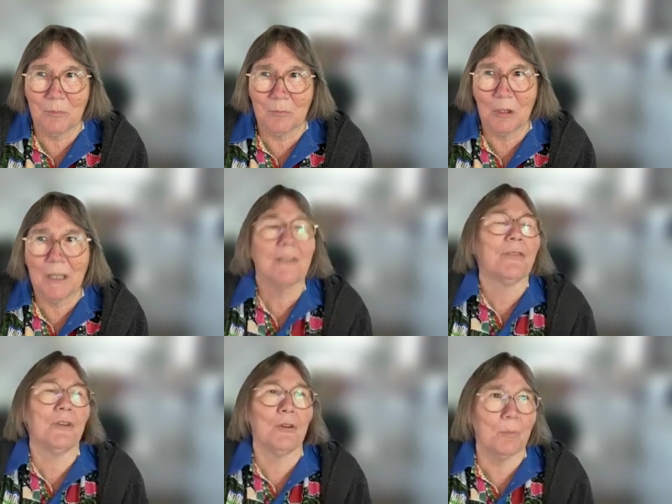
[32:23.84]

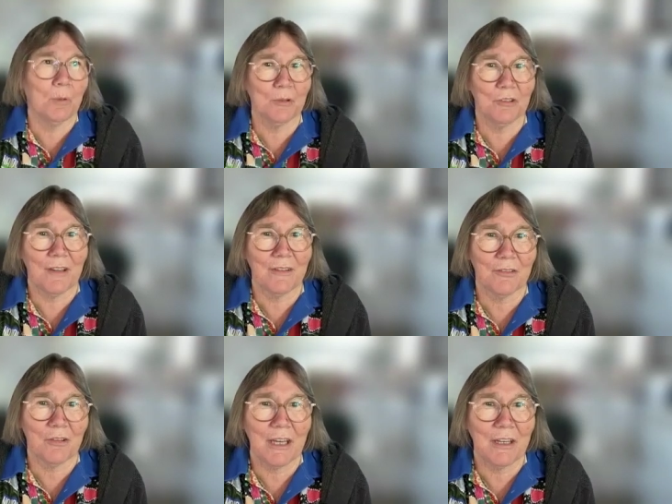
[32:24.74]
transferable just
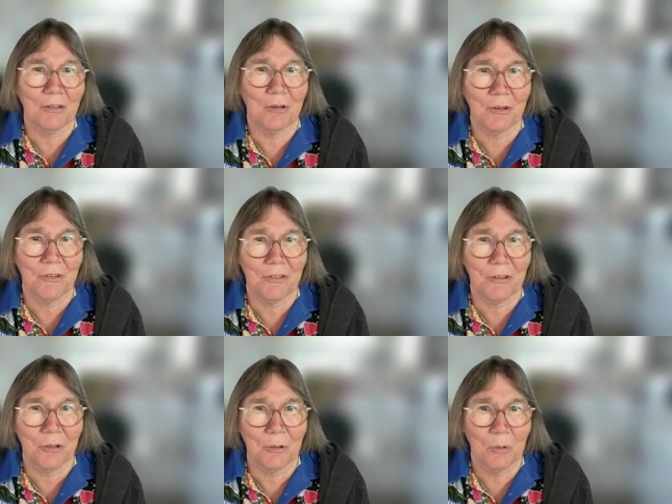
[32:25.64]
straight across
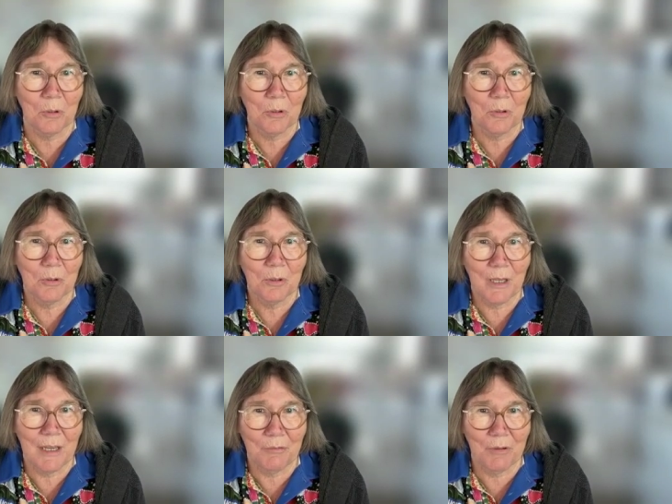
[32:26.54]
to
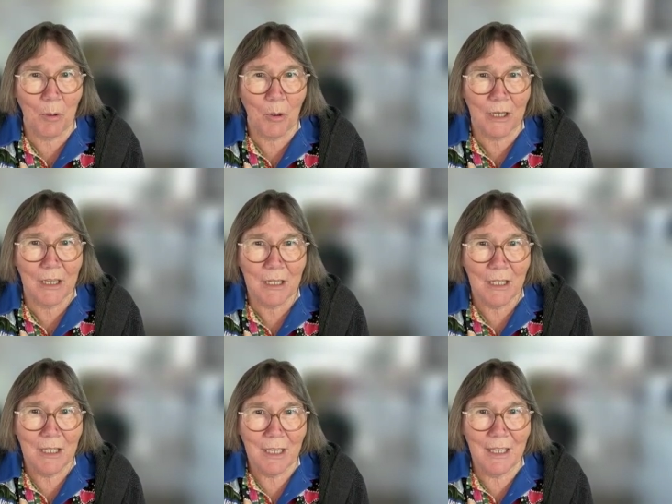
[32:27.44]
everybody.
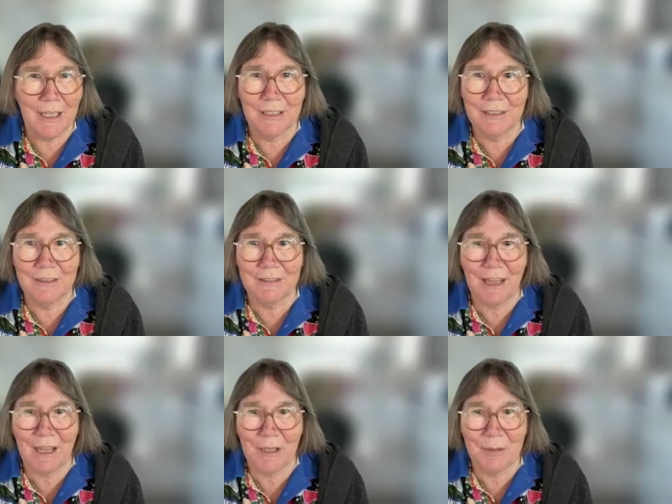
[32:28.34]
And
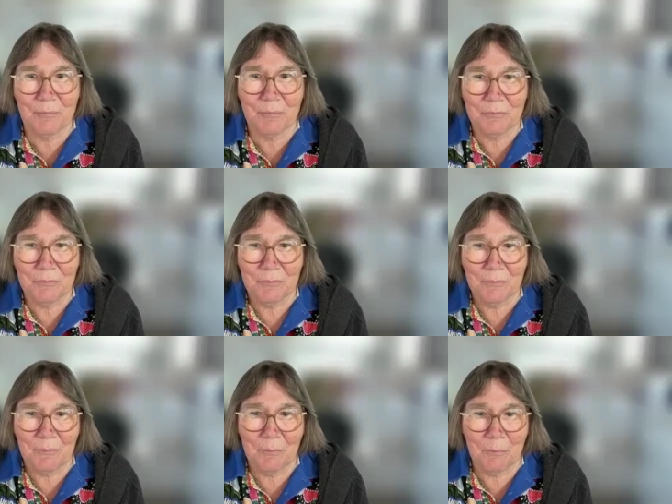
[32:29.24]

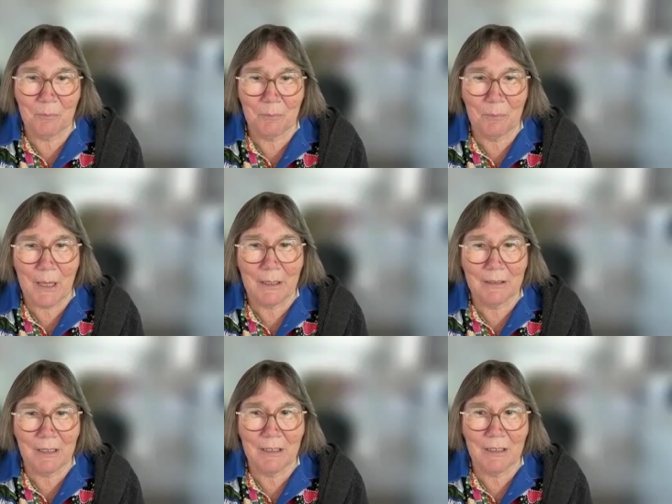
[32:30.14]

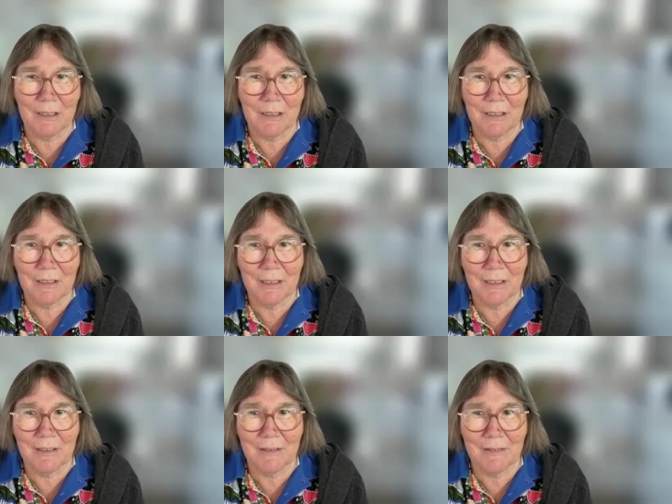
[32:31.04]
but yeah, it needs